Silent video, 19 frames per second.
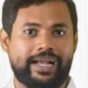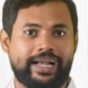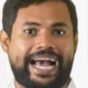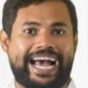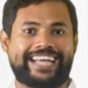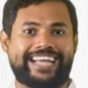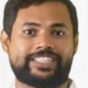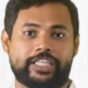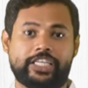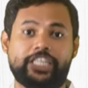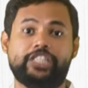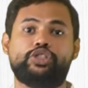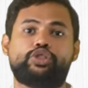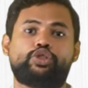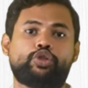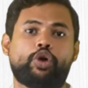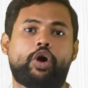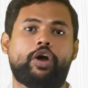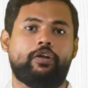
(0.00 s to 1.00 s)
as
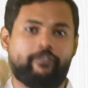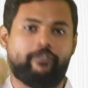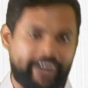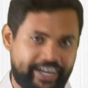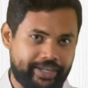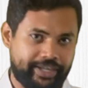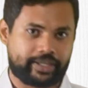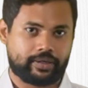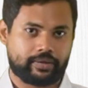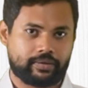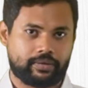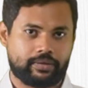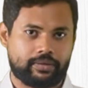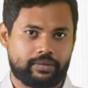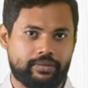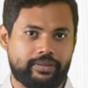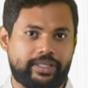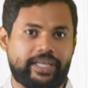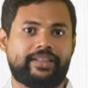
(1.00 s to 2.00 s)
insolvent,
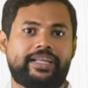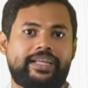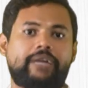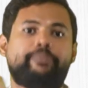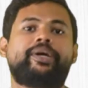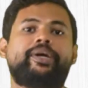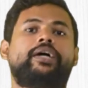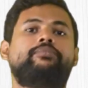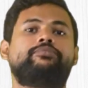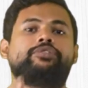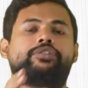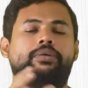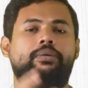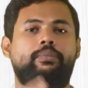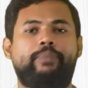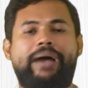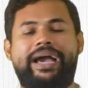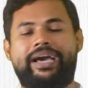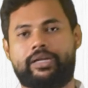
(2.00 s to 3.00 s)
then that becomes
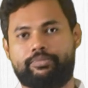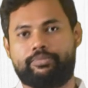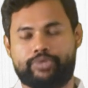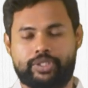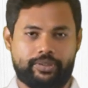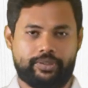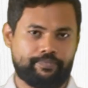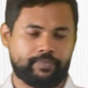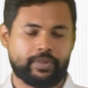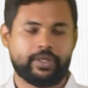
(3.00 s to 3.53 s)
bankruptcy.